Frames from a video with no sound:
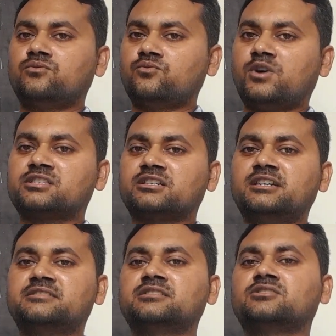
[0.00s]
was
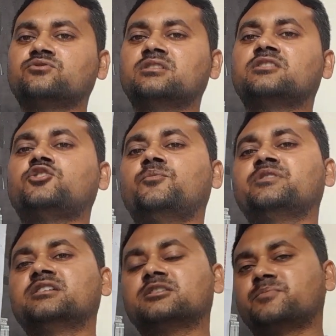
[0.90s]
related to the
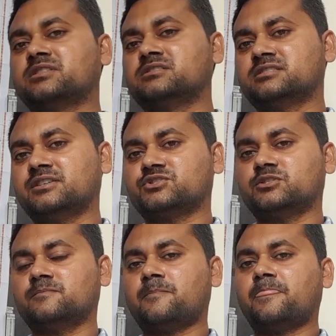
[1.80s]
communal representation.
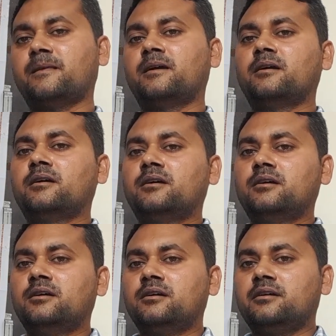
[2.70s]

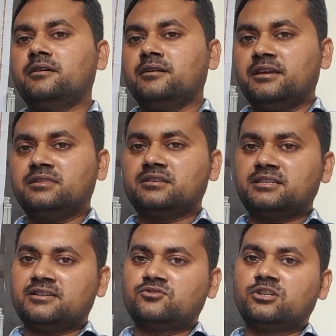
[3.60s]
In the
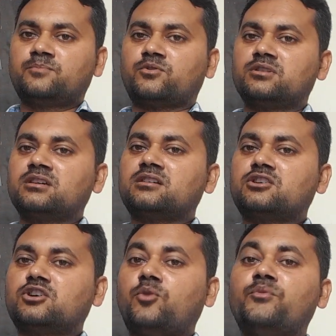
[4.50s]
Nehru report, the
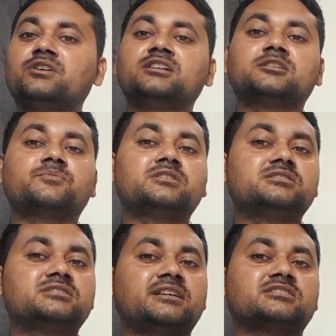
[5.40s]
communal
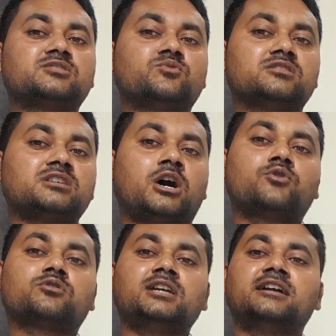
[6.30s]
representation was
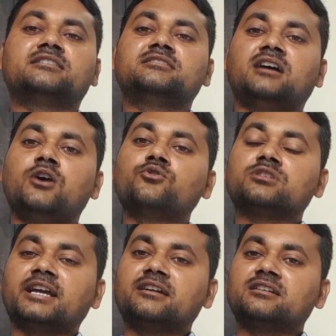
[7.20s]

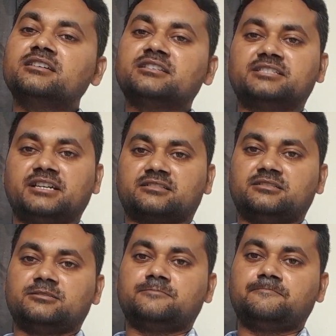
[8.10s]
outrightly
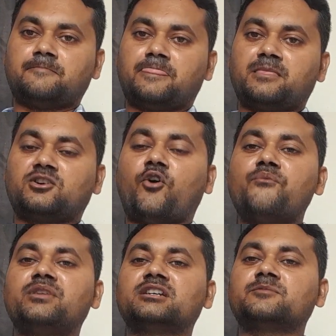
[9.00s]
rejected.
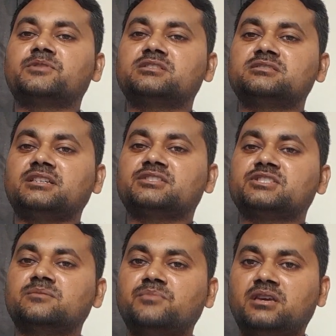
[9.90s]
Communal
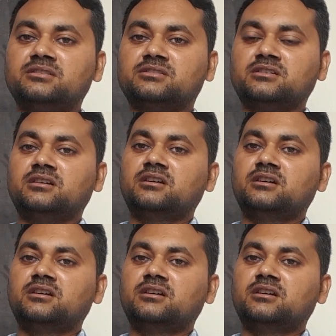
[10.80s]
representation means